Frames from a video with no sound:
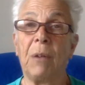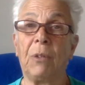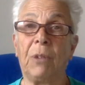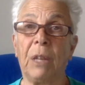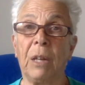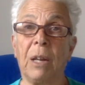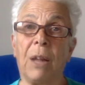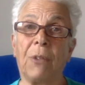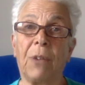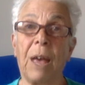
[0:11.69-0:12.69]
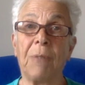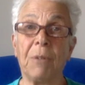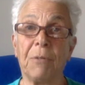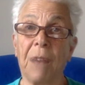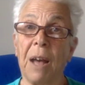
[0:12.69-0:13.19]
seeing it as having
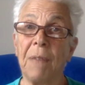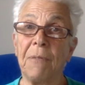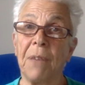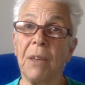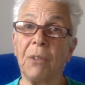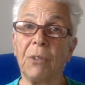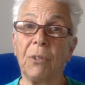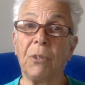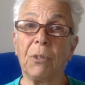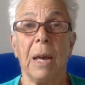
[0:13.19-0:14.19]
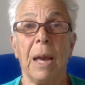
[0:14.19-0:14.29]
5 phases,